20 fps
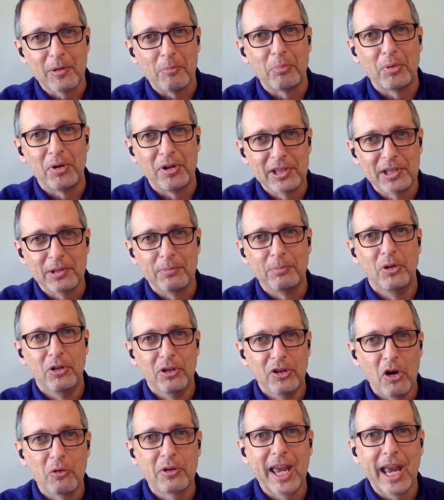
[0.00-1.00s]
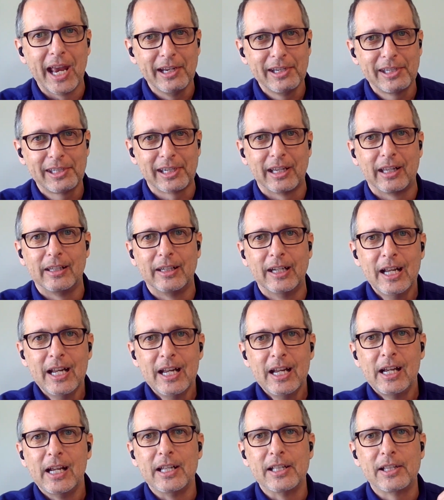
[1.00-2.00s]
principle. Location
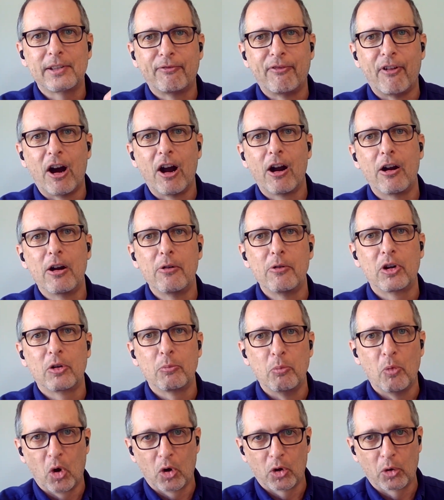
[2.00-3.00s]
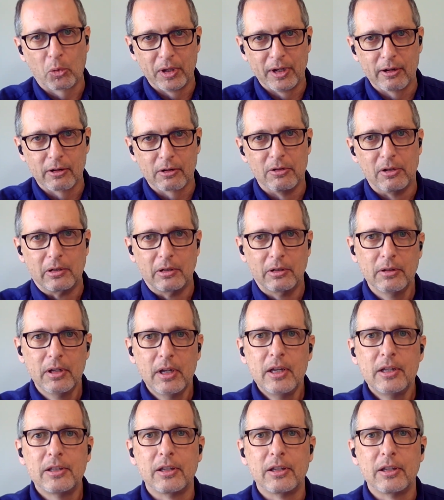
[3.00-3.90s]
is far more critical